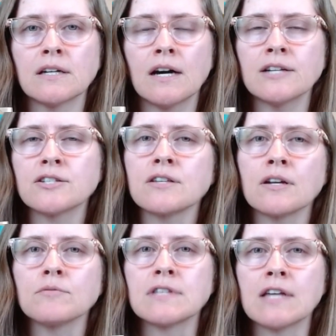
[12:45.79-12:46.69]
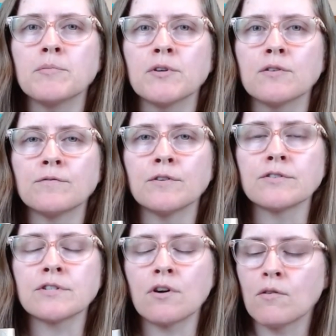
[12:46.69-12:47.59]
I just thought it was that beautiful.
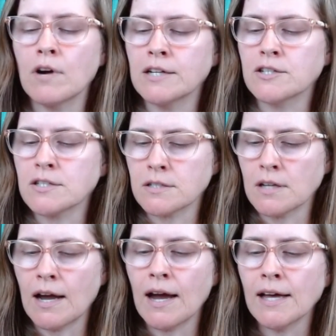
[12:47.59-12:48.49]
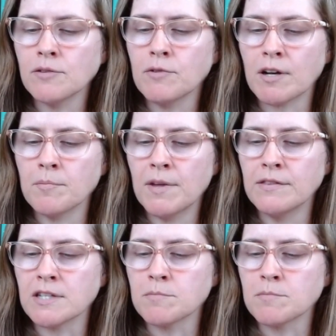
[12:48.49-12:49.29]
So I highly recommend this.